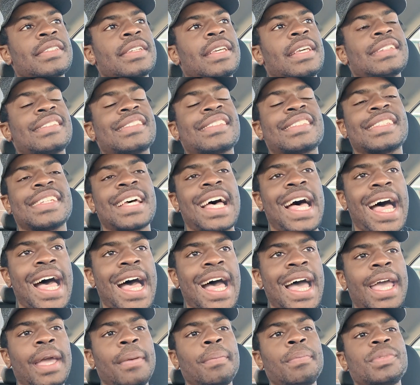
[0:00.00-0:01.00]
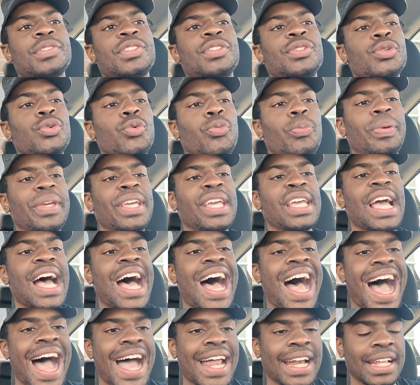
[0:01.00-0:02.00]
It's time to be
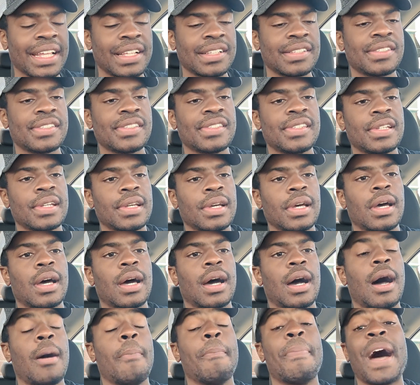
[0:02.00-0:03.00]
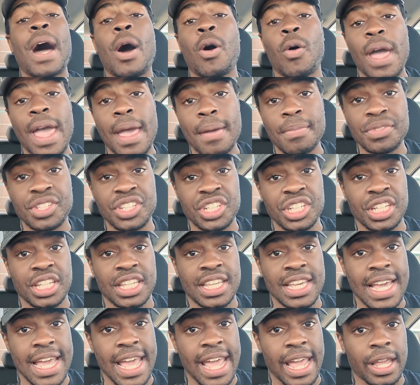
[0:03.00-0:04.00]
honest about
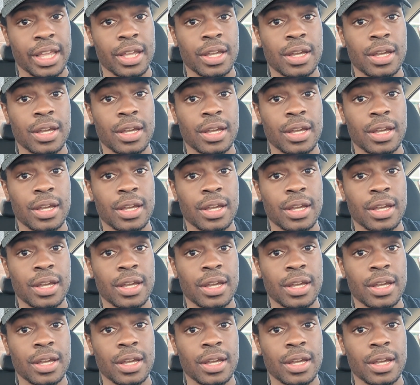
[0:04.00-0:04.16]
MGK.